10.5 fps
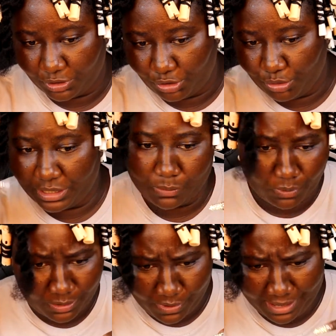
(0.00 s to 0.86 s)
was doing it
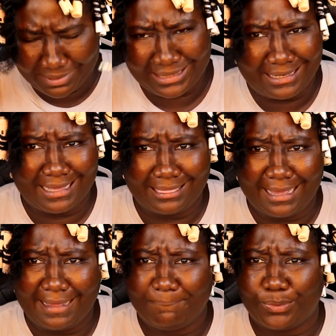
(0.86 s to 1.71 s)
one way, but then I
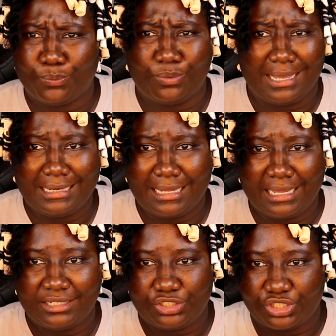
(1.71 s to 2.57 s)
thought, why
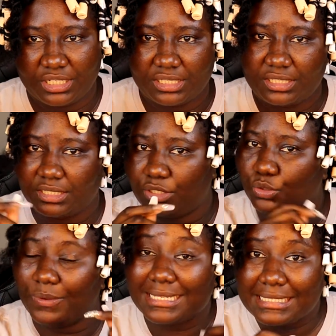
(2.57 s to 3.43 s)
not just
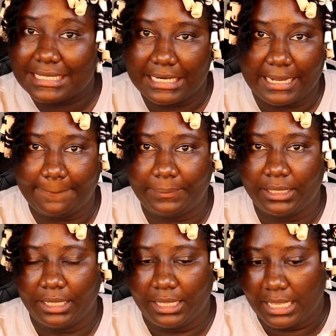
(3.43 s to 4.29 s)
twist it up
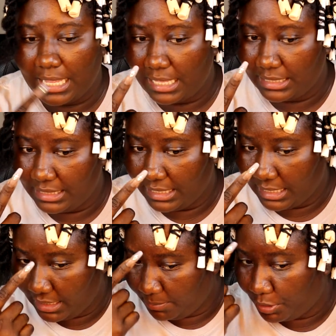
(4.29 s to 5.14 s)
and
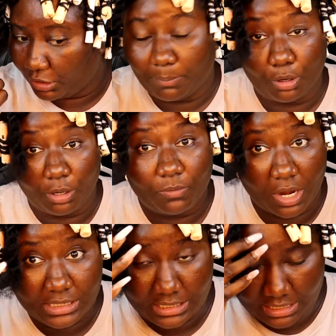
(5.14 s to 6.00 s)
then put the perm
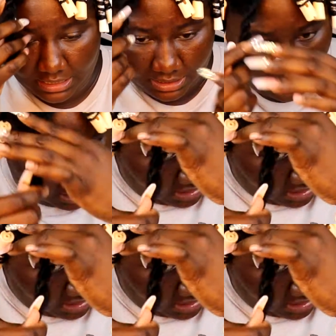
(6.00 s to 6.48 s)
rods in.